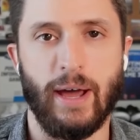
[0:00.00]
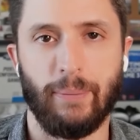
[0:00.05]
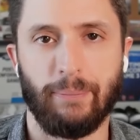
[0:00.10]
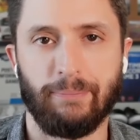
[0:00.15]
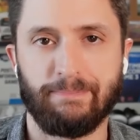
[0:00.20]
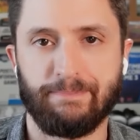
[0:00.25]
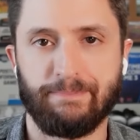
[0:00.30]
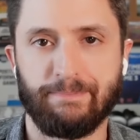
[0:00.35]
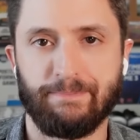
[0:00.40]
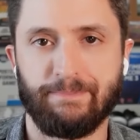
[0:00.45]

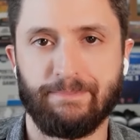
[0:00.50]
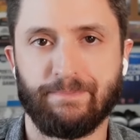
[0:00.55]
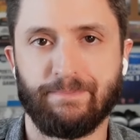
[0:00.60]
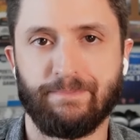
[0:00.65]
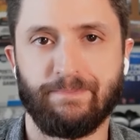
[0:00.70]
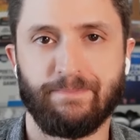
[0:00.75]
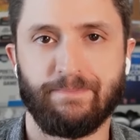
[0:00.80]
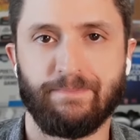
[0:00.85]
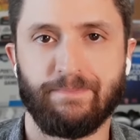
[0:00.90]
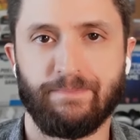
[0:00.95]

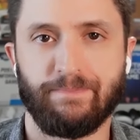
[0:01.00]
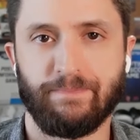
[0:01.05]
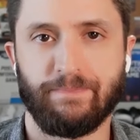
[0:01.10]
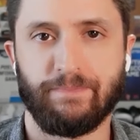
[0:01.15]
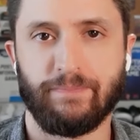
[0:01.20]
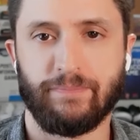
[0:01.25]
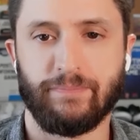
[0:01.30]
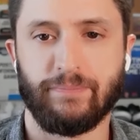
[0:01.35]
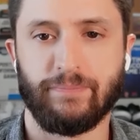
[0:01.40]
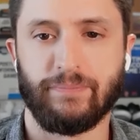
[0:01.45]

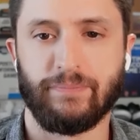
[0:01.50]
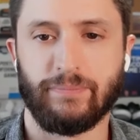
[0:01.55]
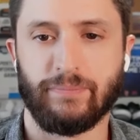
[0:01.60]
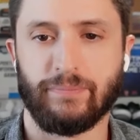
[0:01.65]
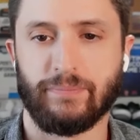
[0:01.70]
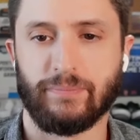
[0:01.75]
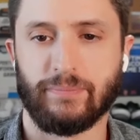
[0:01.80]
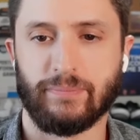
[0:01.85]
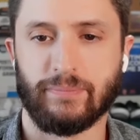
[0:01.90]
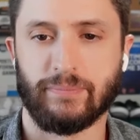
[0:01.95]

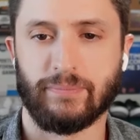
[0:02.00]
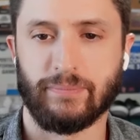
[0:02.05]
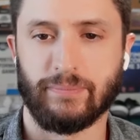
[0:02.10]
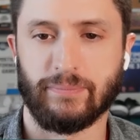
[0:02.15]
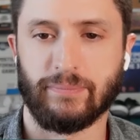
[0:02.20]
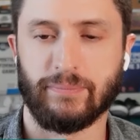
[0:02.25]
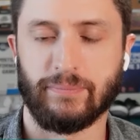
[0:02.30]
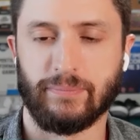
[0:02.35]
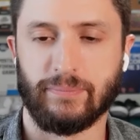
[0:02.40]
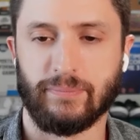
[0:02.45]

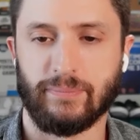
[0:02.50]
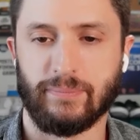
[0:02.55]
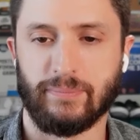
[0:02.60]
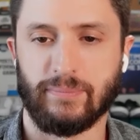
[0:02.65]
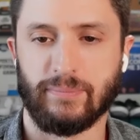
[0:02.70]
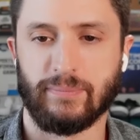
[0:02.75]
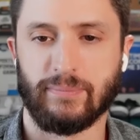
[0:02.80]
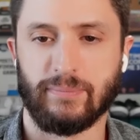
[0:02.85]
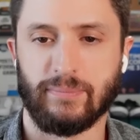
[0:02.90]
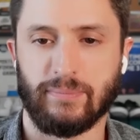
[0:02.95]

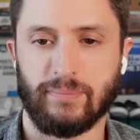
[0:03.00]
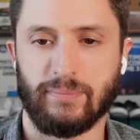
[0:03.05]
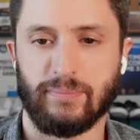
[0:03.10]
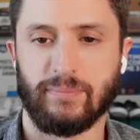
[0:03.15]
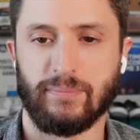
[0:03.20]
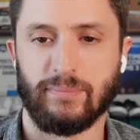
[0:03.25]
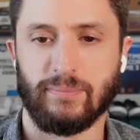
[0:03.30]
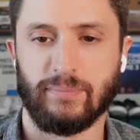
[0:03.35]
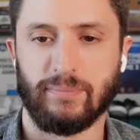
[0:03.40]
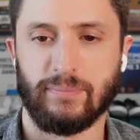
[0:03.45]

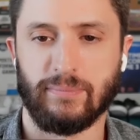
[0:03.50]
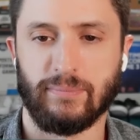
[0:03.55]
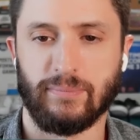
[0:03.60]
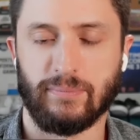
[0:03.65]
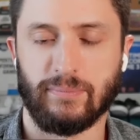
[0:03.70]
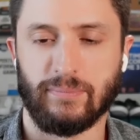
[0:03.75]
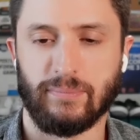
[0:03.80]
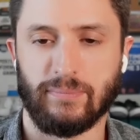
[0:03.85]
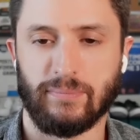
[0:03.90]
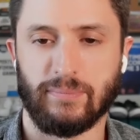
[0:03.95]

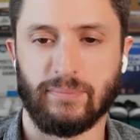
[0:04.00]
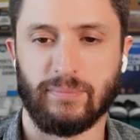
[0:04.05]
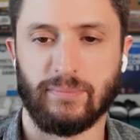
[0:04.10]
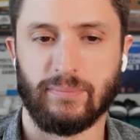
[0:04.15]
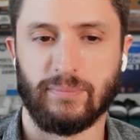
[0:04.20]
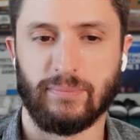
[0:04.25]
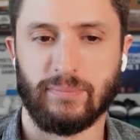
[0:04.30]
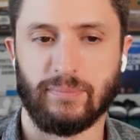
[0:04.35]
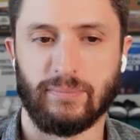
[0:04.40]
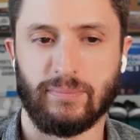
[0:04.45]

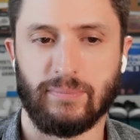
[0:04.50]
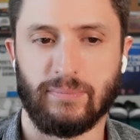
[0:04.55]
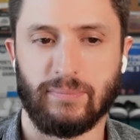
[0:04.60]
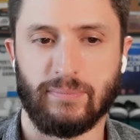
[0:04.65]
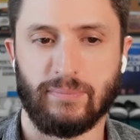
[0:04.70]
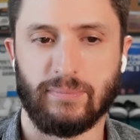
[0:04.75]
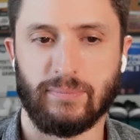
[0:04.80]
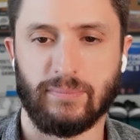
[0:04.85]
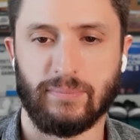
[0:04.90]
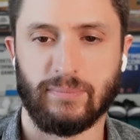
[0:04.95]

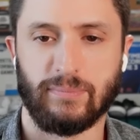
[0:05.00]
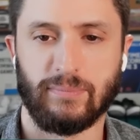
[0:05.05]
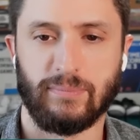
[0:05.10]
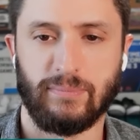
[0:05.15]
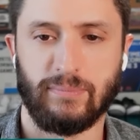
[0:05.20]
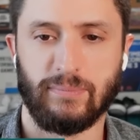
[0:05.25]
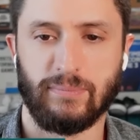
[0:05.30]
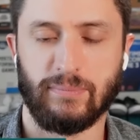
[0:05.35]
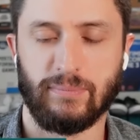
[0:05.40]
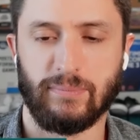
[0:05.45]

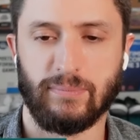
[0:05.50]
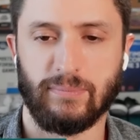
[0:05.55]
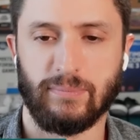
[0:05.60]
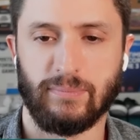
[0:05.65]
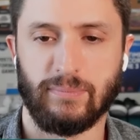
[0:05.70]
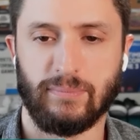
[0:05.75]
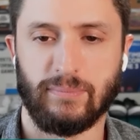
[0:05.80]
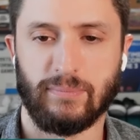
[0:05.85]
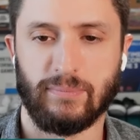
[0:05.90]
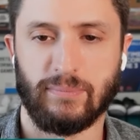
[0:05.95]

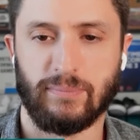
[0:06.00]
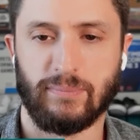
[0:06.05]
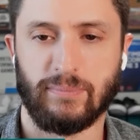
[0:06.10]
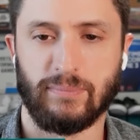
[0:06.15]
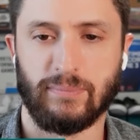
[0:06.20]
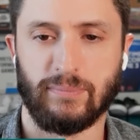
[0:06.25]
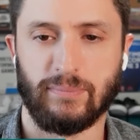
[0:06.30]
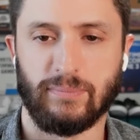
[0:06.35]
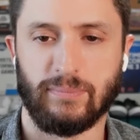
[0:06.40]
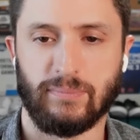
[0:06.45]

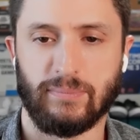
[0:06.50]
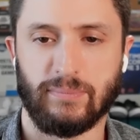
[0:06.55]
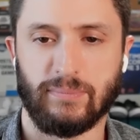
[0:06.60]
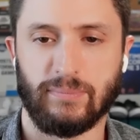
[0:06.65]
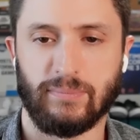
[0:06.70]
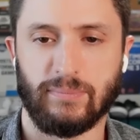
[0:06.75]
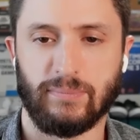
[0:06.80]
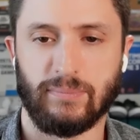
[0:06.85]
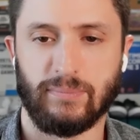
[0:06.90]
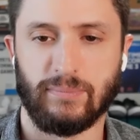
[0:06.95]

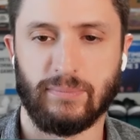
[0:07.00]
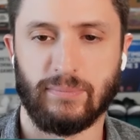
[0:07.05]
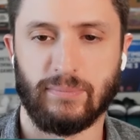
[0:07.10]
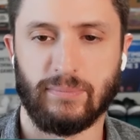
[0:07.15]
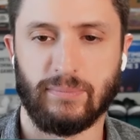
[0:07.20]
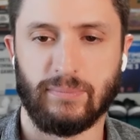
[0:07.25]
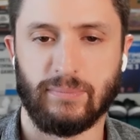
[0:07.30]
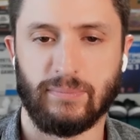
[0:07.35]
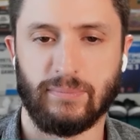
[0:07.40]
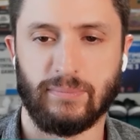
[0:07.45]

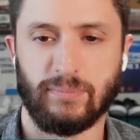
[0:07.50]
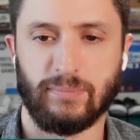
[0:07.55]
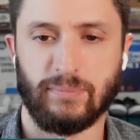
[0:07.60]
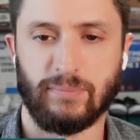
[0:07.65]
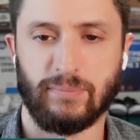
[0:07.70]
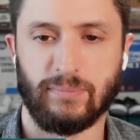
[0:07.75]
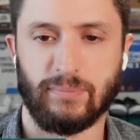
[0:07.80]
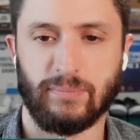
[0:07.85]
The person shown says nothing.